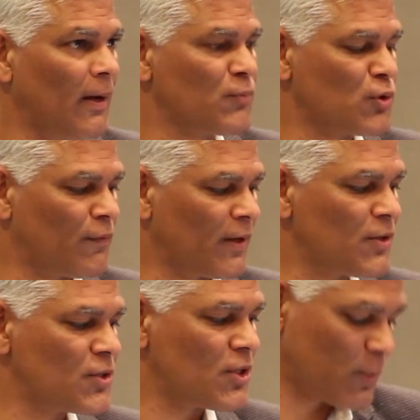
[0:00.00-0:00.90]
So, for
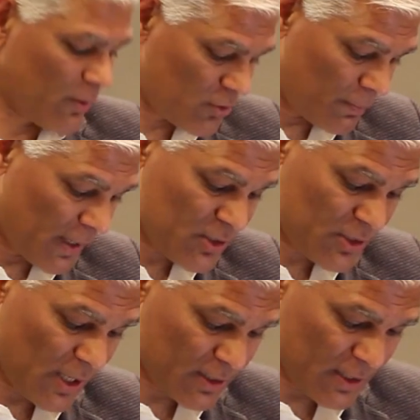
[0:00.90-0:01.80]
instance, we were
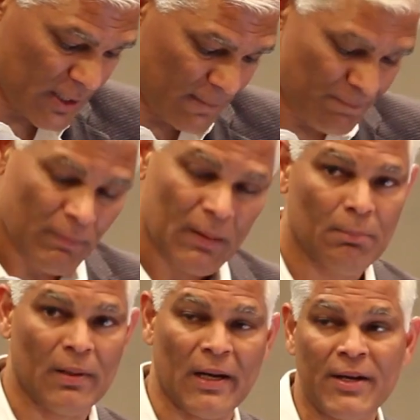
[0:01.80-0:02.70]
surprised that the
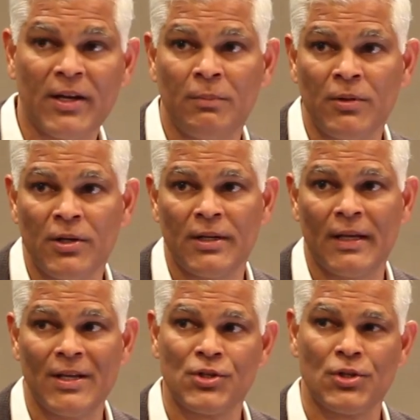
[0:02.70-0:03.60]
malaria
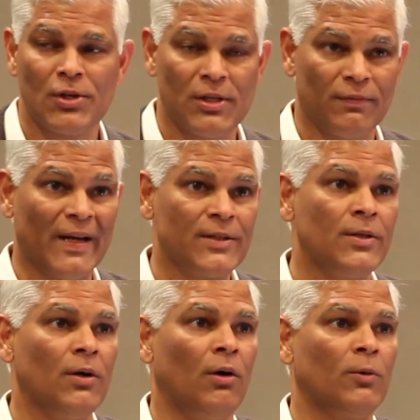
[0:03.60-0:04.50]
community is
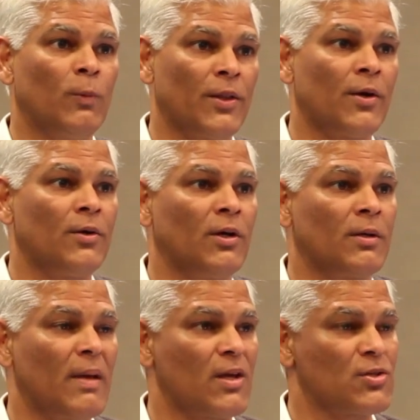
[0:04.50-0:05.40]
divided on whether or not
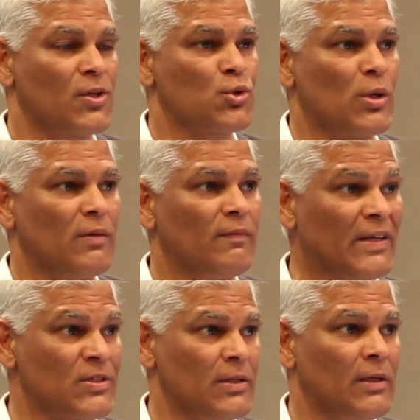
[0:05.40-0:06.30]
it makes sense to
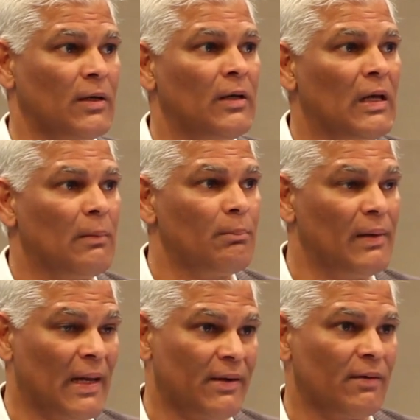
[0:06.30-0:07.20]
invest in a
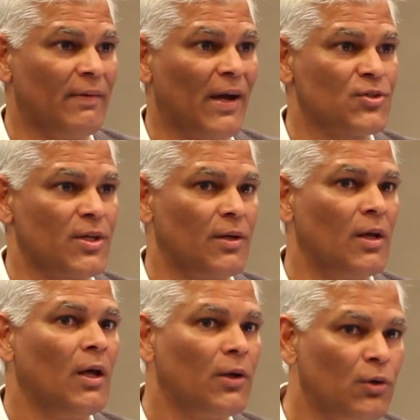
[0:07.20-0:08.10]
malaria vaccine.
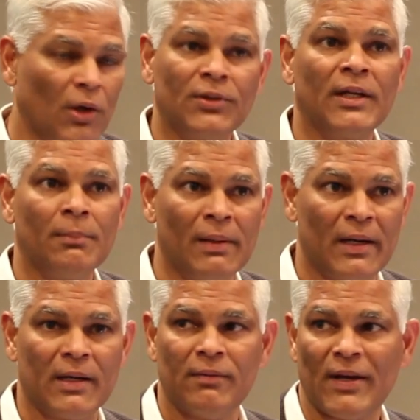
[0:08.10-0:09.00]
Not that a
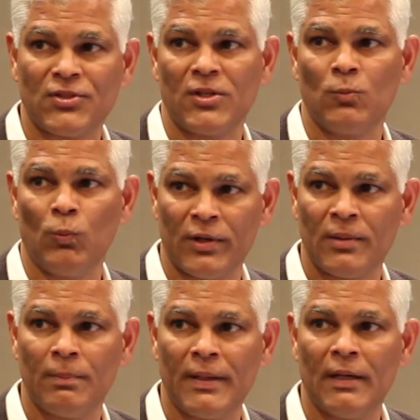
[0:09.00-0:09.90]
malaria vaccine
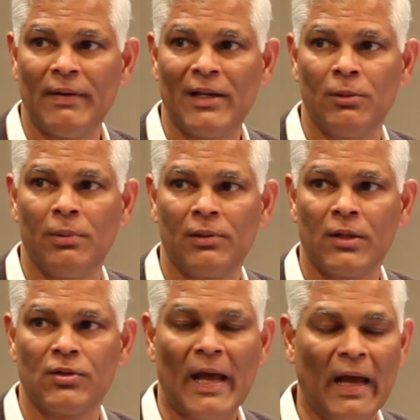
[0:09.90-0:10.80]
wouldn't be a valuable
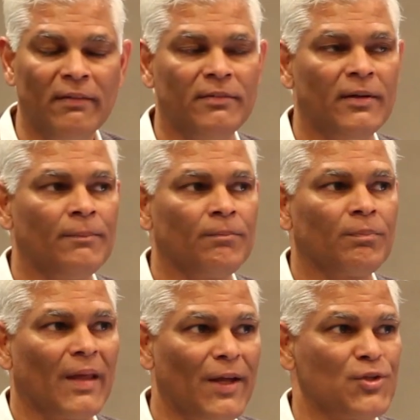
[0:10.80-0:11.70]
thing to have.
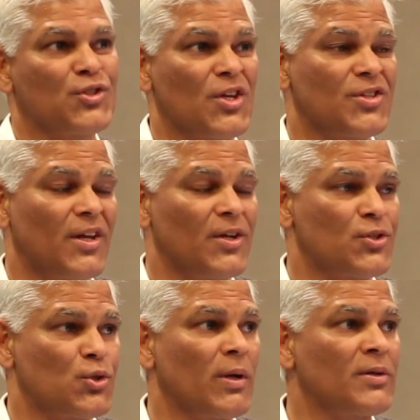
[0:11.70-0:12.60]
It's just that
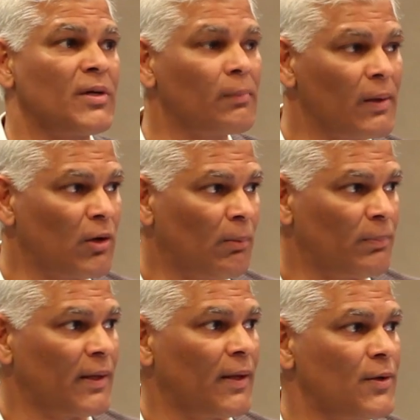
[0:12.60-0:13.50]
it's so incredibly
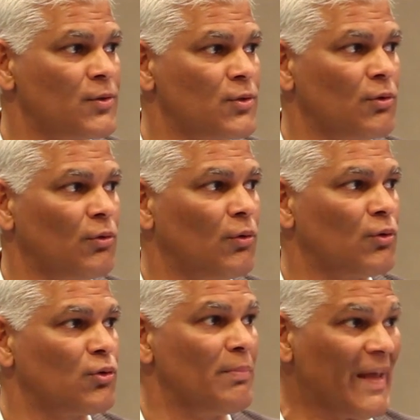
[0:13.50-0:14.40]
complicated to
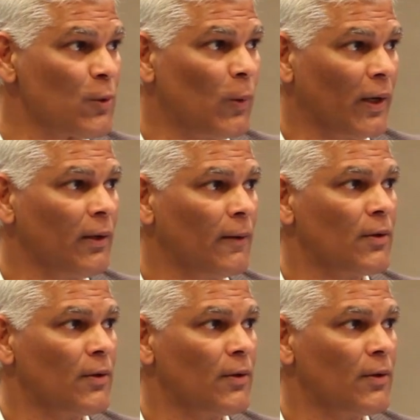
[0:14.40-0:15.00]
make one